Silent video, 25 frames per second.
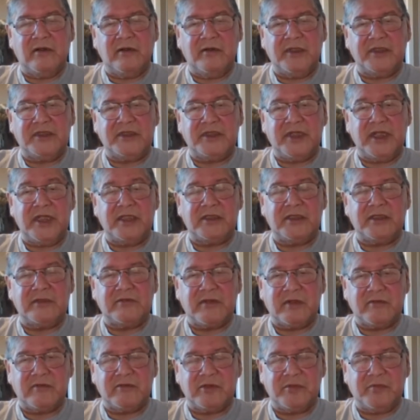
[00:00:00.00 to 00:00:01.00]
originates
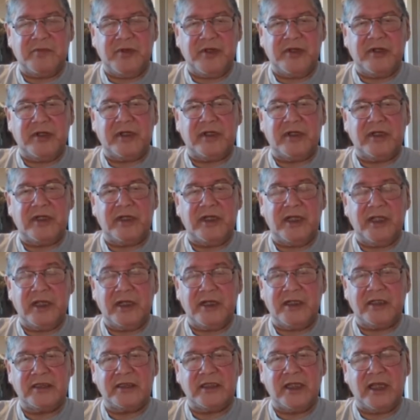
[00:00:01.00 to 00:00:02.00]
from spirit, and they
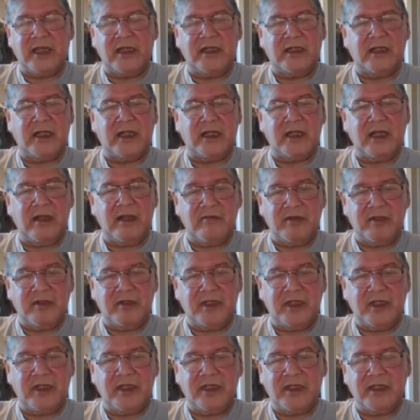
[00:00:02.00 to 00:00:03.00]
understand that
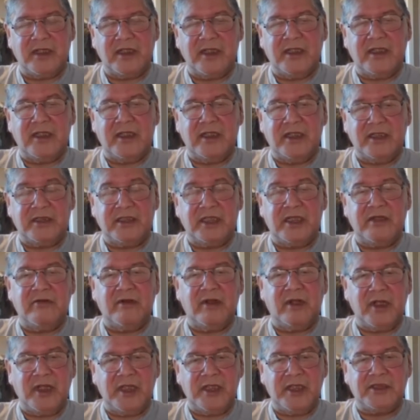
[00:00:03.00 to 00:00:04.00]
everything is in
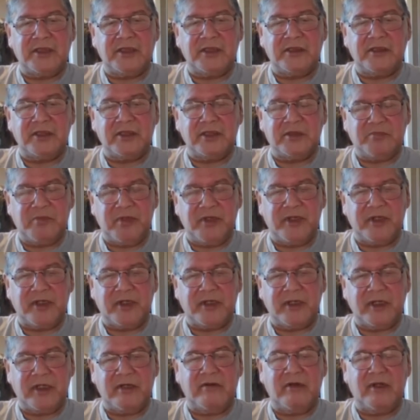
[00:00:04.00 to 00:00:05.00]
relation to spirit,
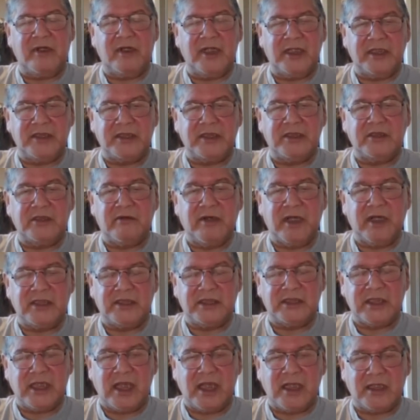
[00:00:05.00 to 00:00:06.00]
in relation to
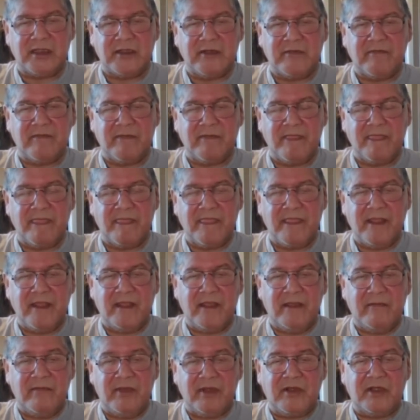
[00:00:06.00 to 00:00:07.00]
atak,
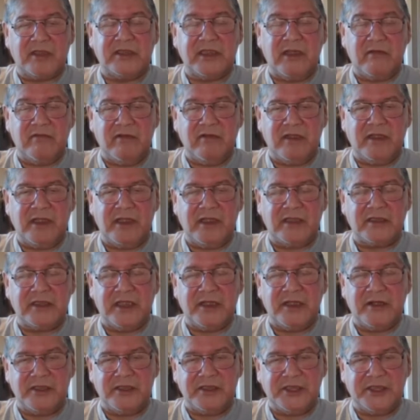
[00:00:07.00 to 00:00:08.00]
because everything is
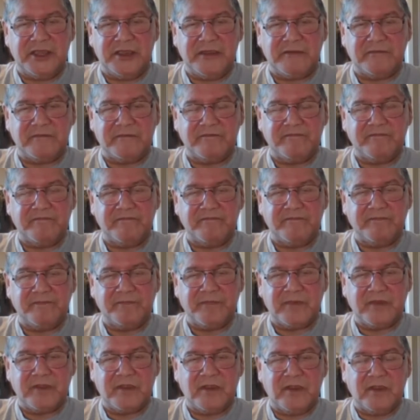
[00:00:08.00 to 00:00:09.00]
energy.
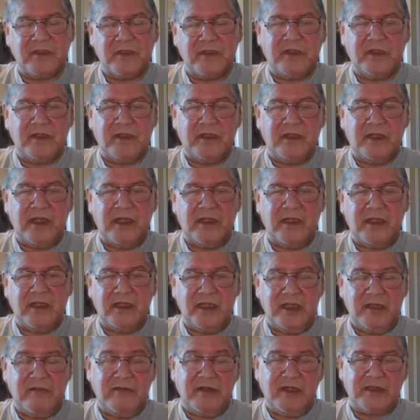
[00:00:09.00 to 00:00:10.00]
And
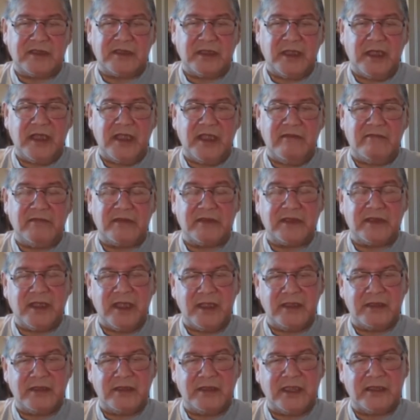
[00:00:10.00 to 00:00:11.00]
even the science, even
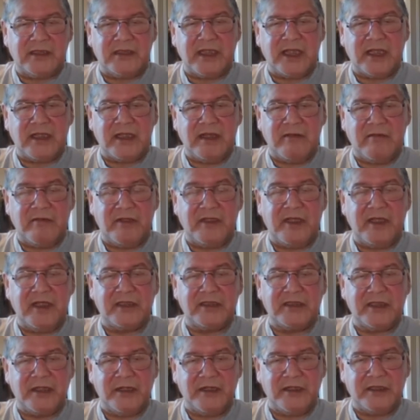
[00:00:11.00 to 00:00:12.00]
science says that everything
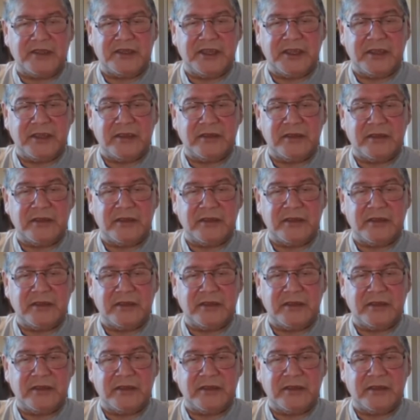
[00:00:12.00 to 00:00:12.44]
is energy.